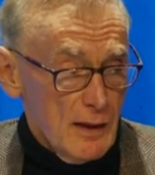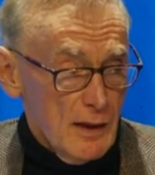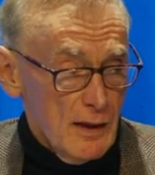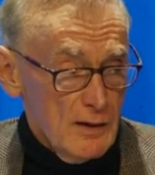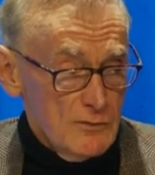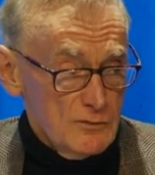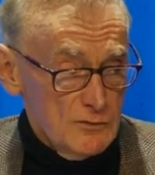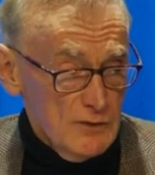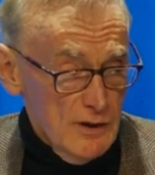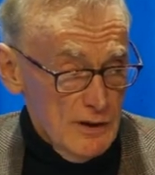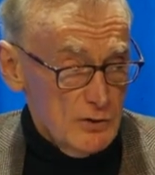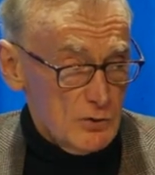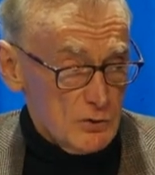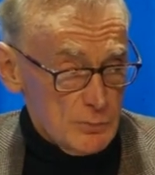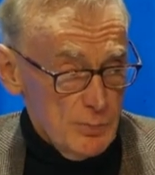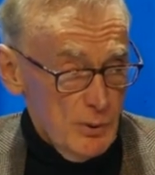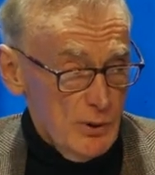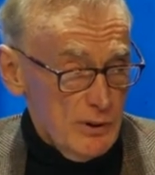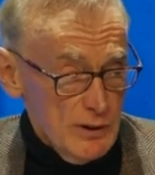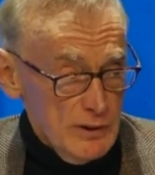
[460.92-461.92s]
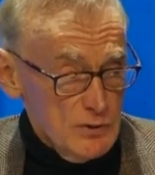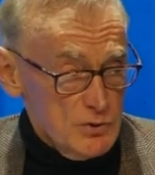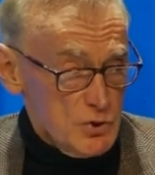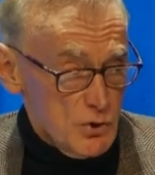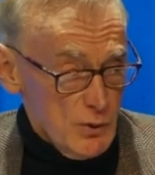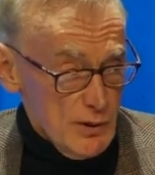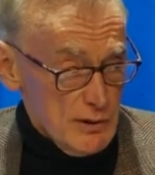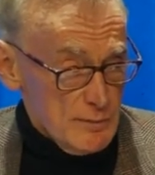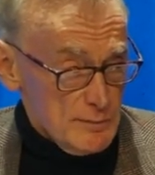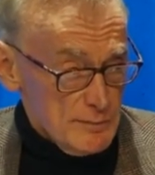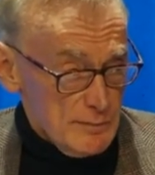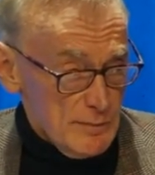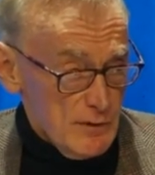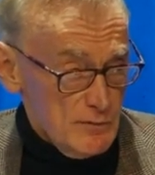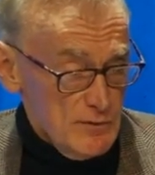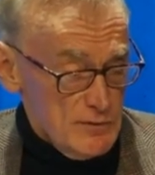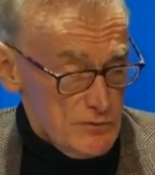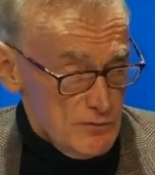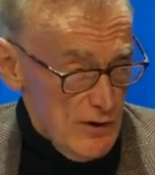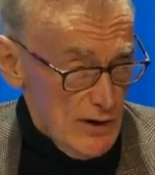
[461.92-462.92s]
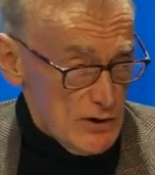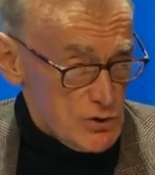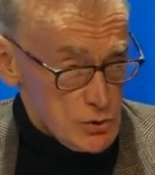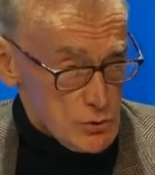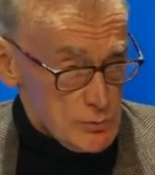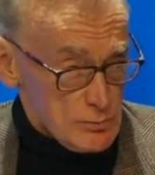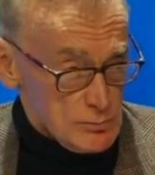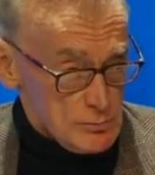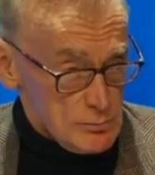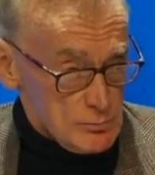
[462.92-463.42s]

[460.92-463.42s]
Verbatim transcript: of needle prick injury, of infection.